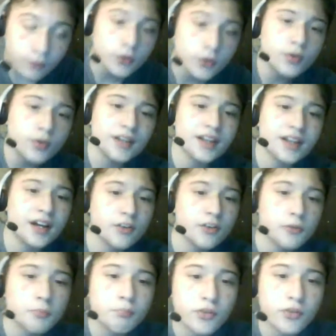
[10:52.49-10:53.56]
Few
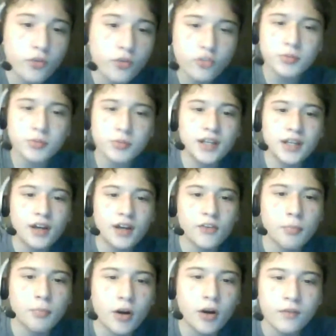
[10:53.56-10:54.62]
realize, but social media is
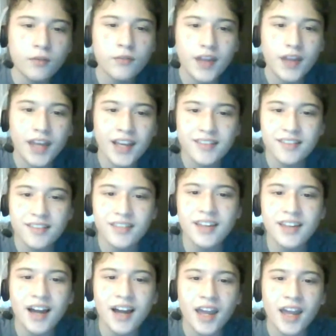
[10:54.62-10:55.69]
a part of a
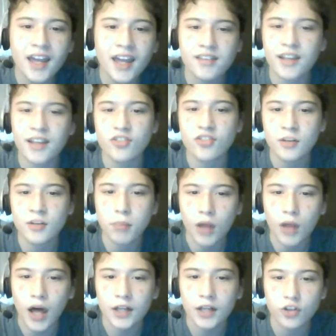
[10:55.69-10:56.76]
CIA-sanctioned
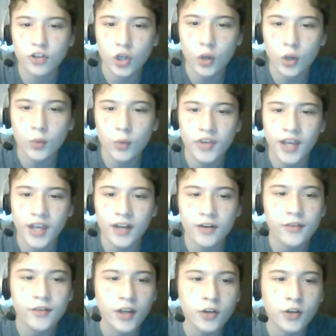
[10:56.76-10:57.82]
plot to lower
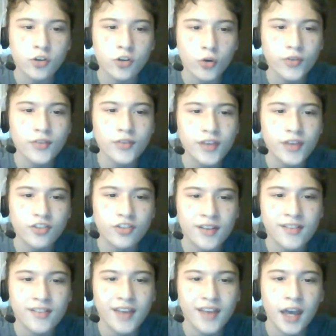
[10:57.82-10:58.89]
standards and dull
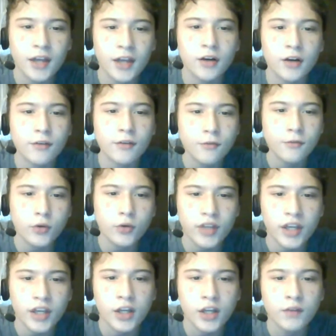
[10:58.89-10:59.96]
sensations ahead of a full
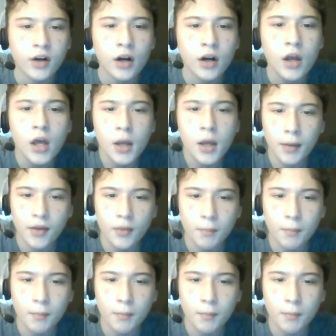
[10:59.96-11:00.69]
takeover by the